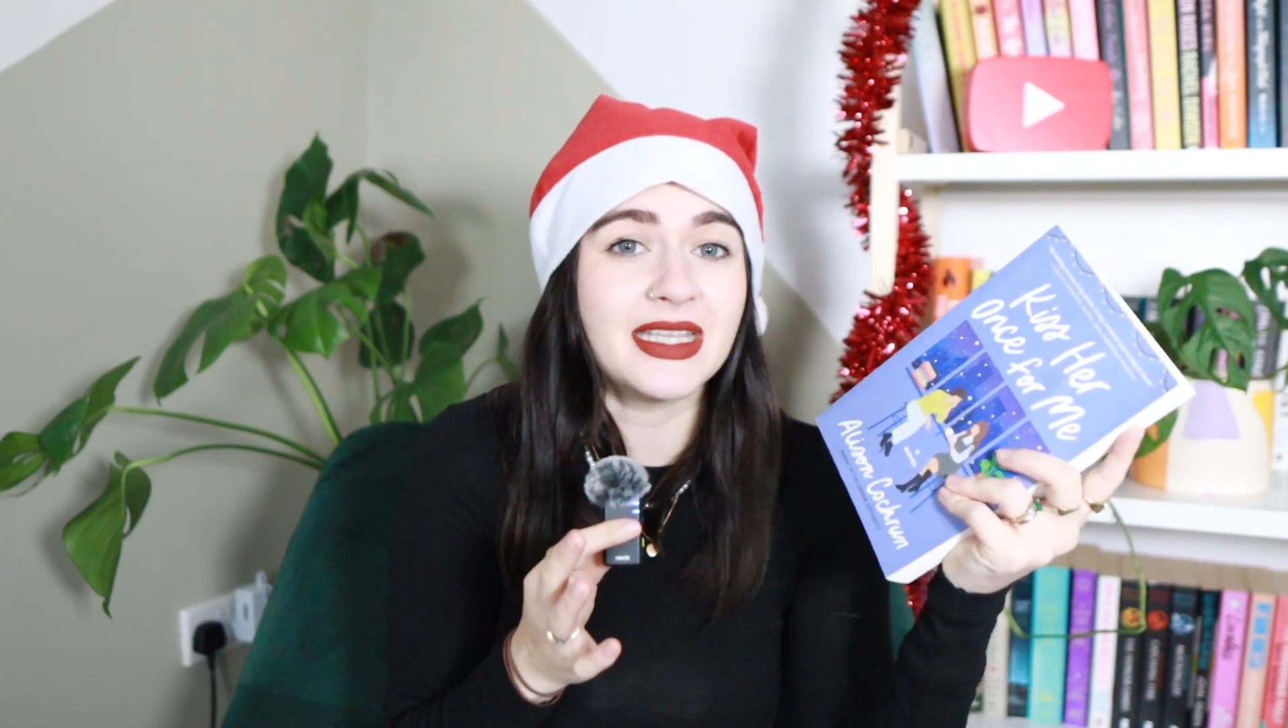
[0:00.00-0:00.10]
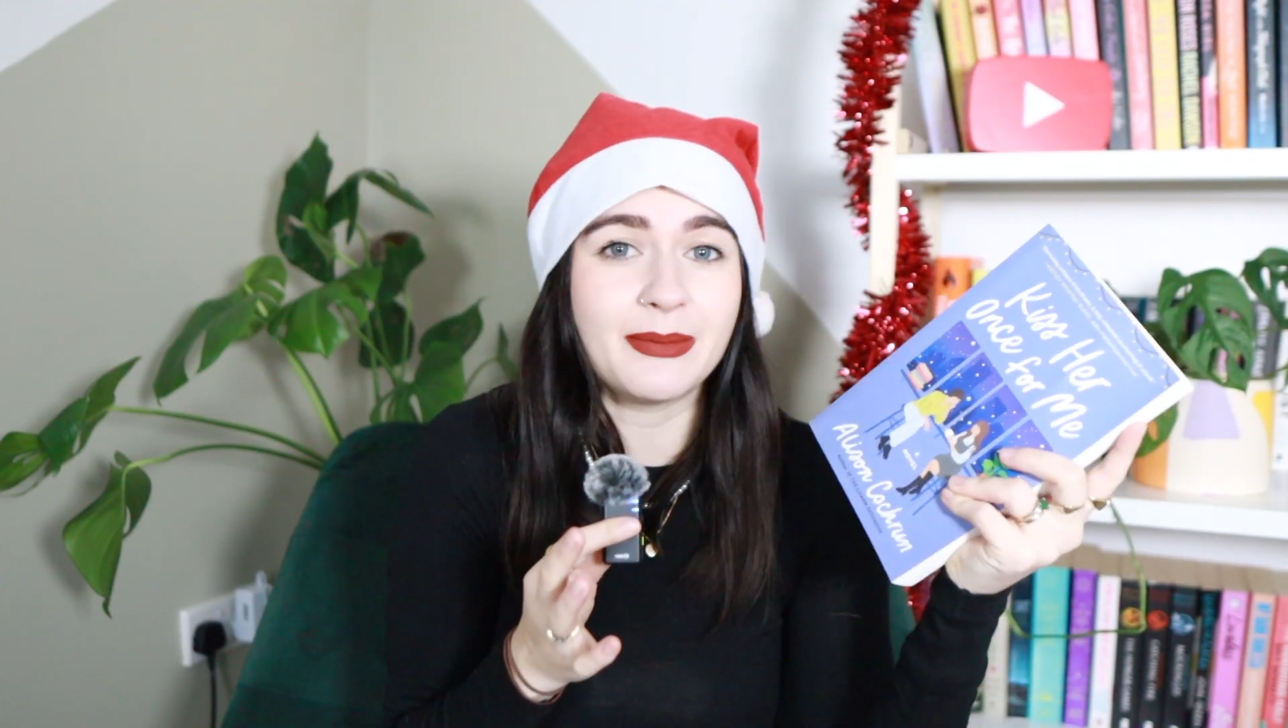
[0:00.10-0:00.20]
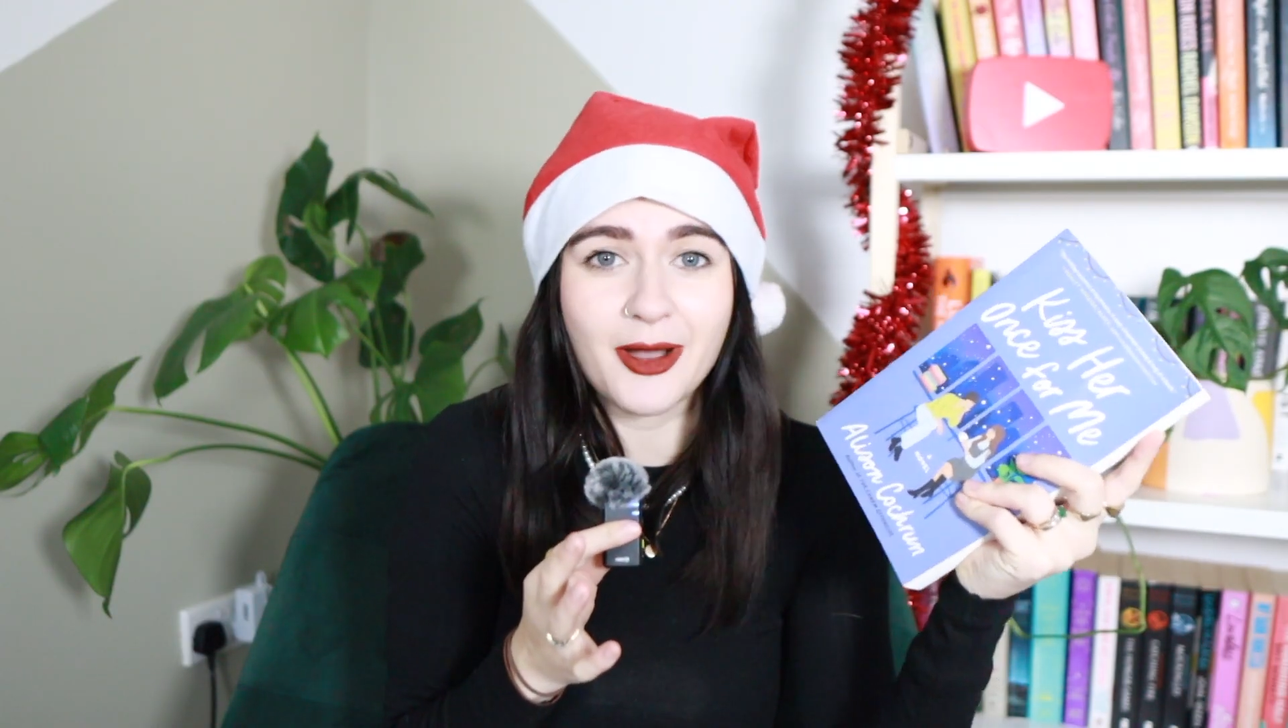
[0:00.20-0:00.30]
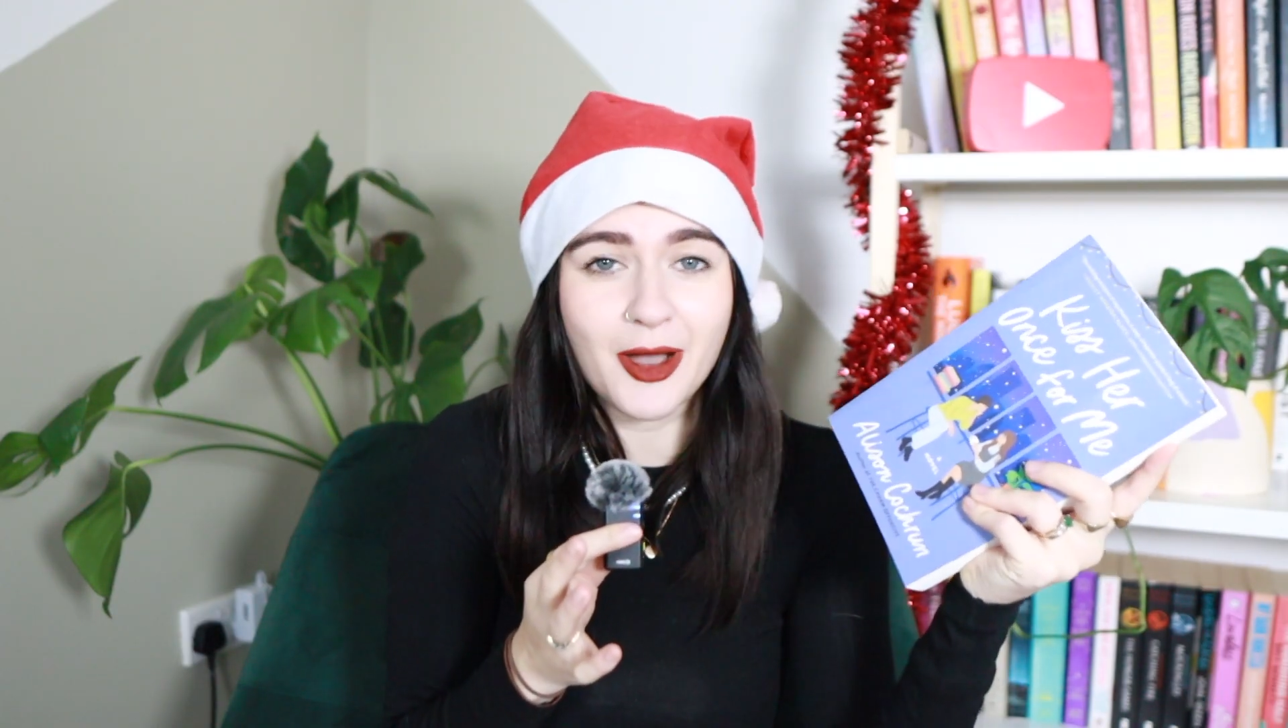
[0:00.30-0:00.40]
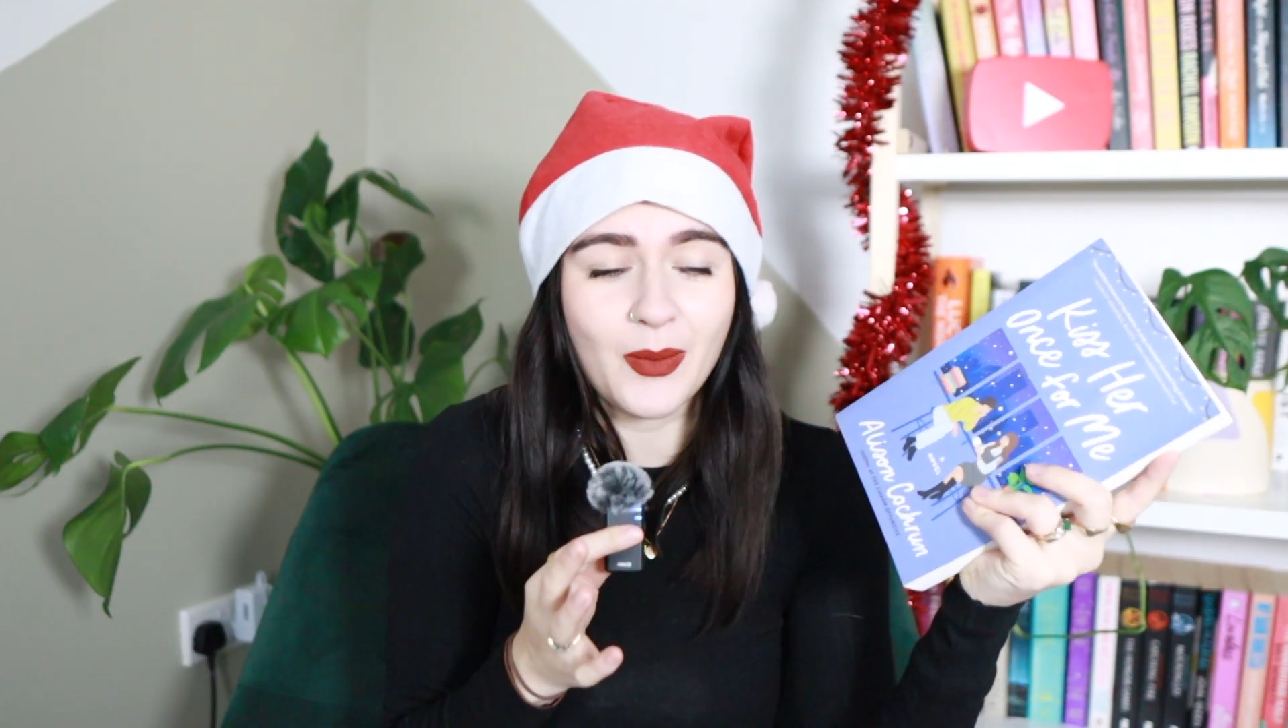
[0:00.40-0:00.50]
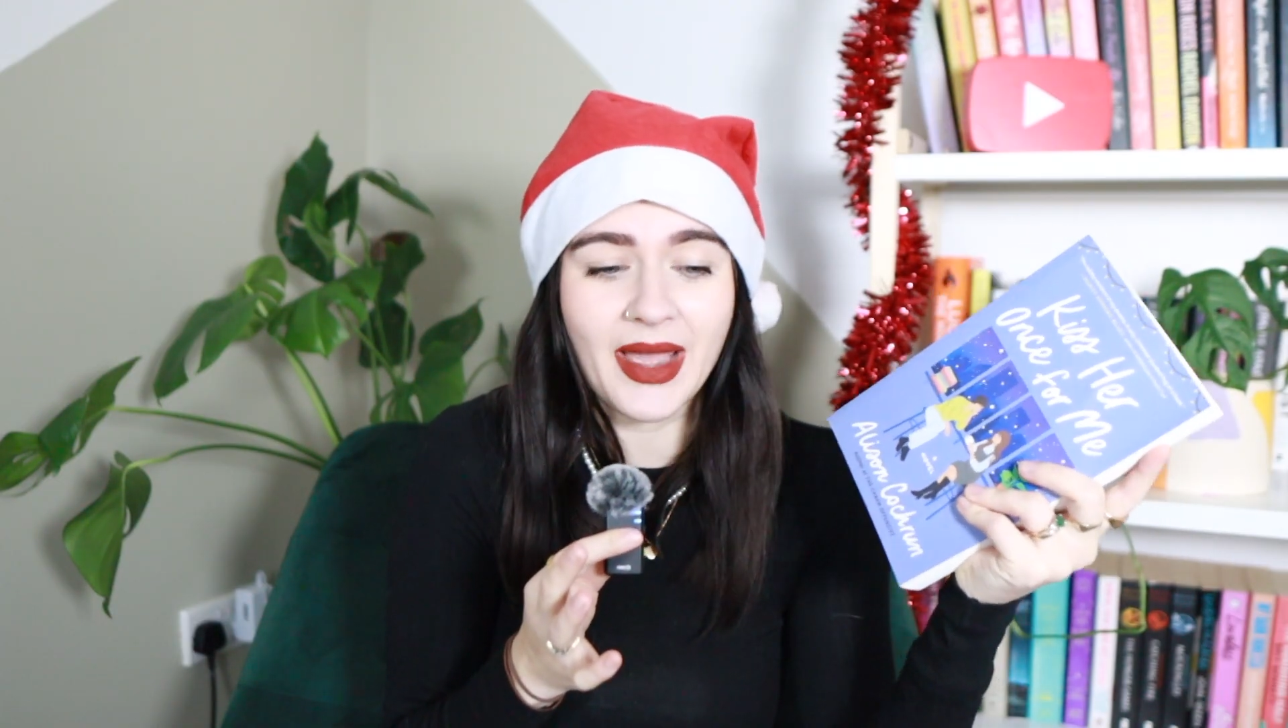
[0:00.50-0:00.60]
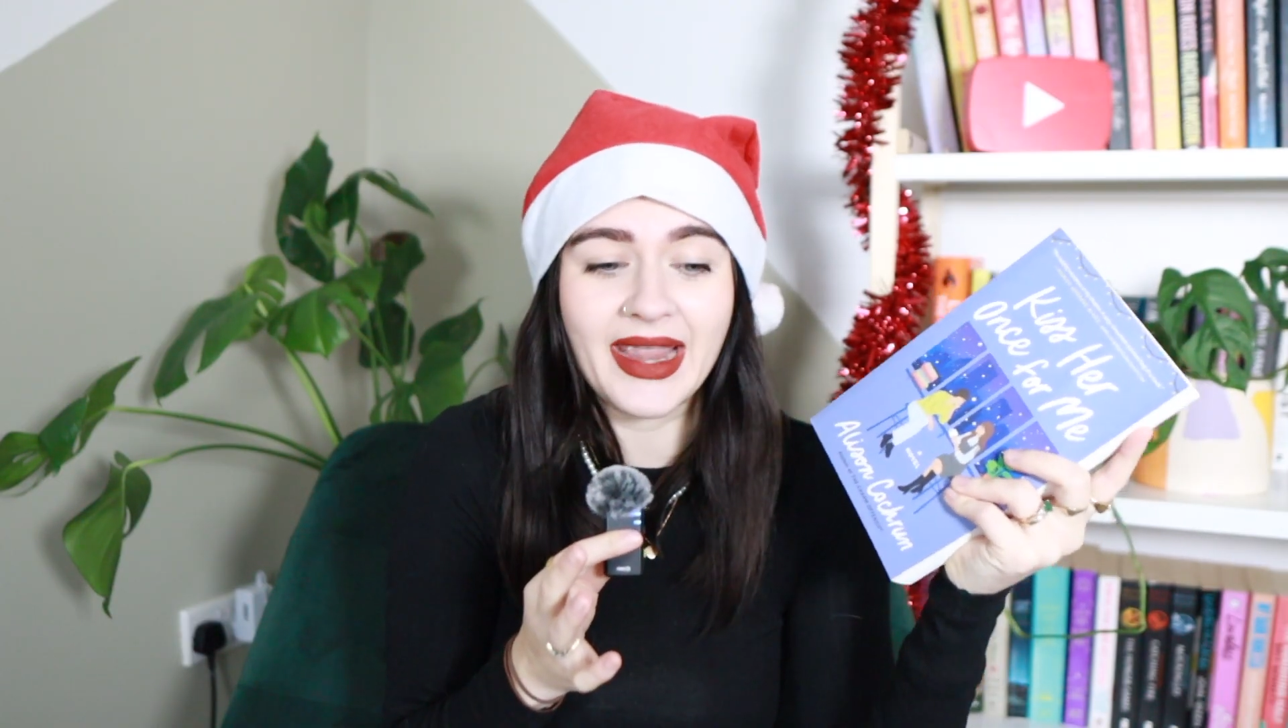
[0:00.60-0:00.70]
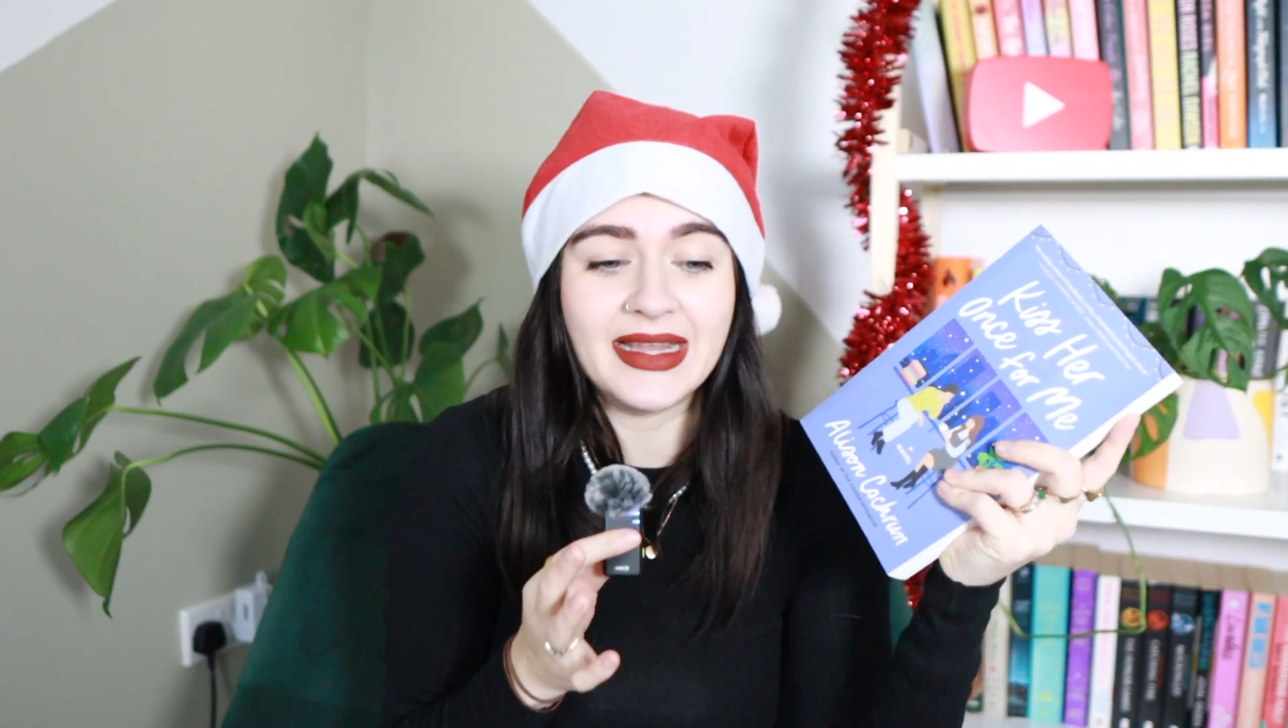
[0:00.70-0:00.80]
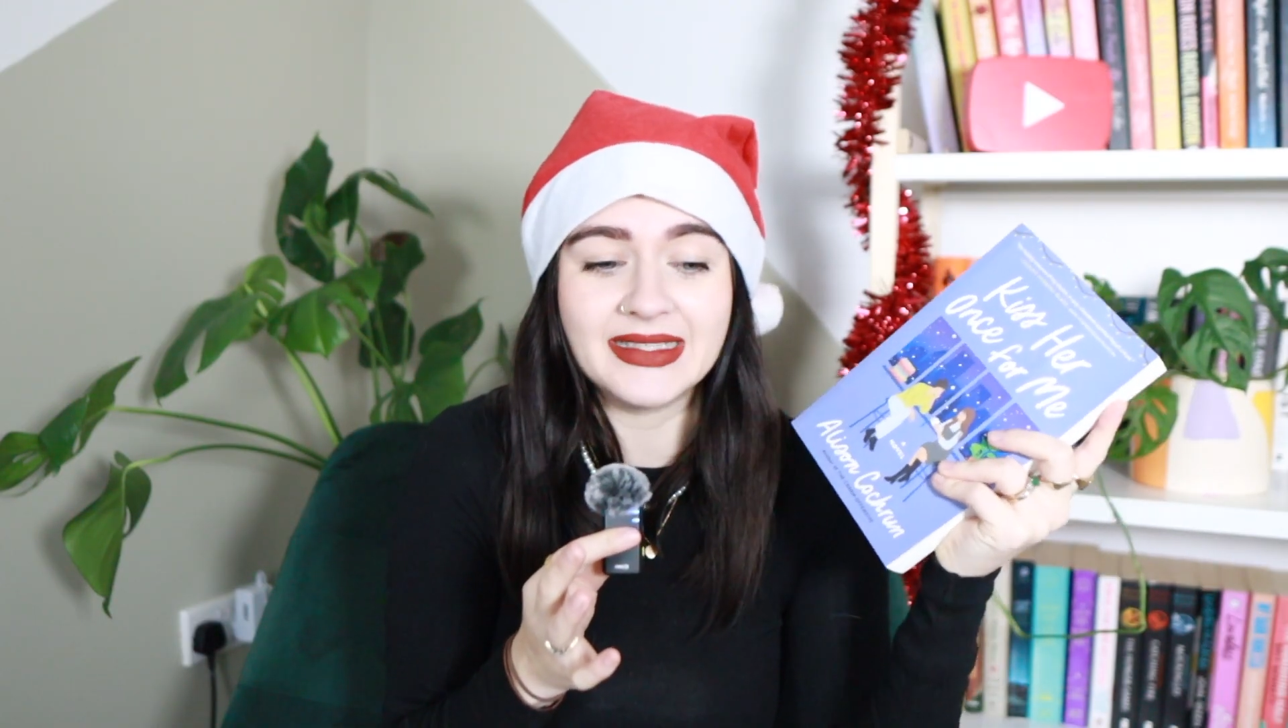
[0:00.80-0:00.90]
they part ways,